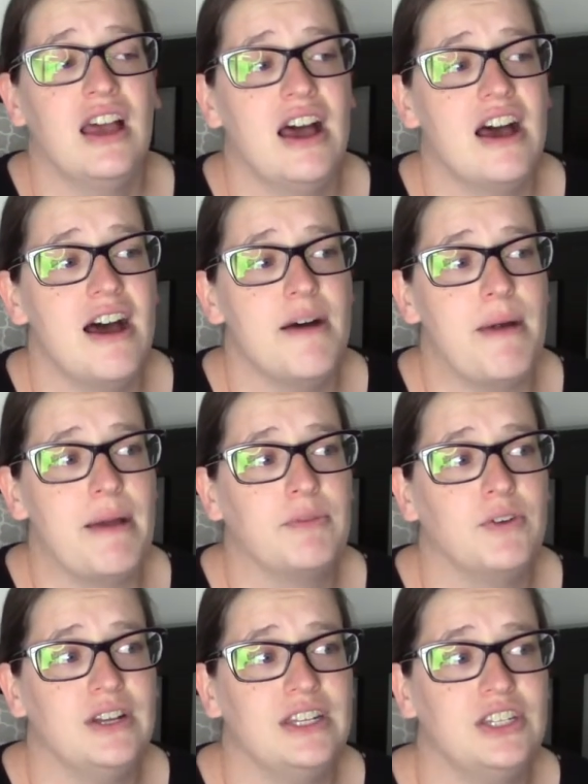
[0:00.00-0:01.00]
Um, I'm
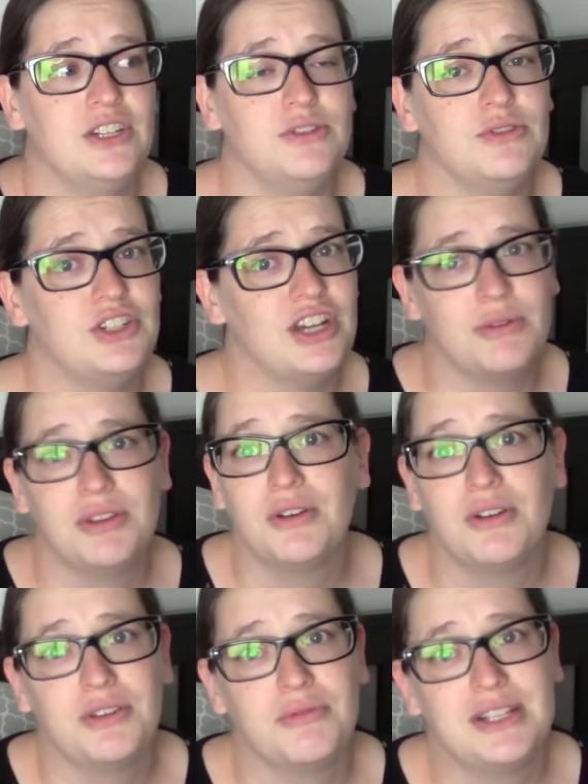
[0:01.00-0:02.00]
going to share with you
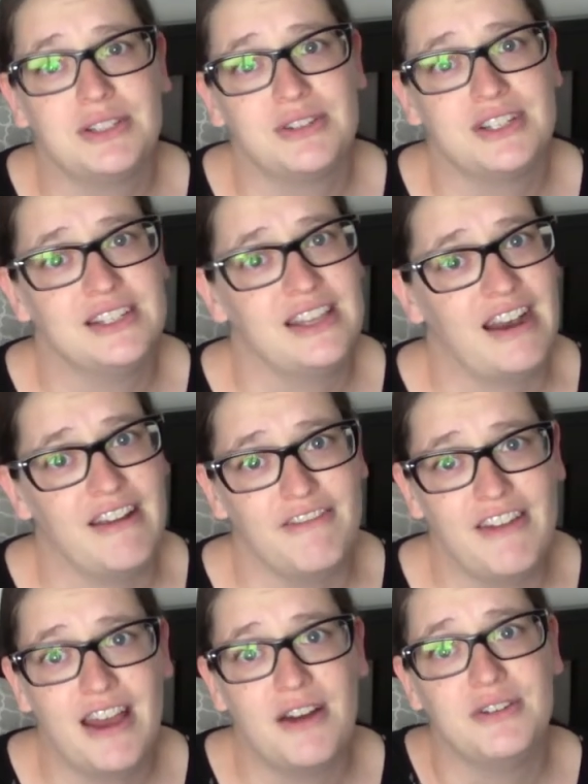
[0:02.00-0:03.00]
all the resources that I
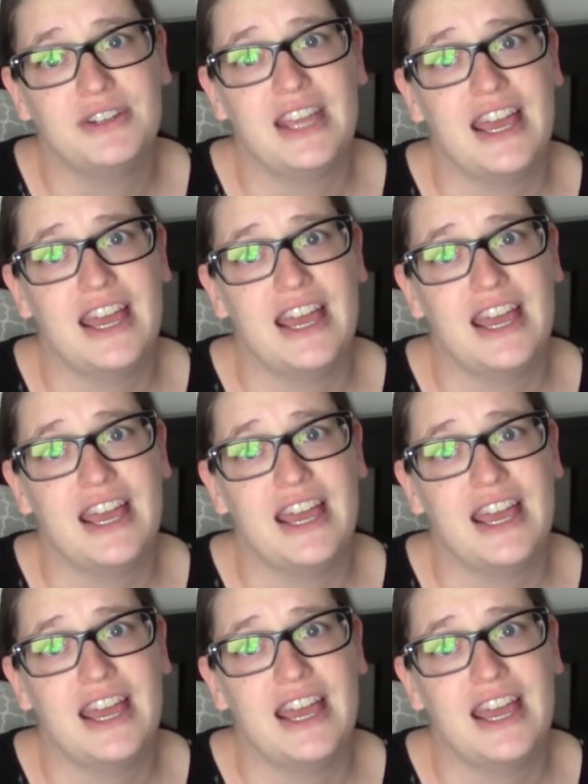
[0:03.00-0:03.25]
found,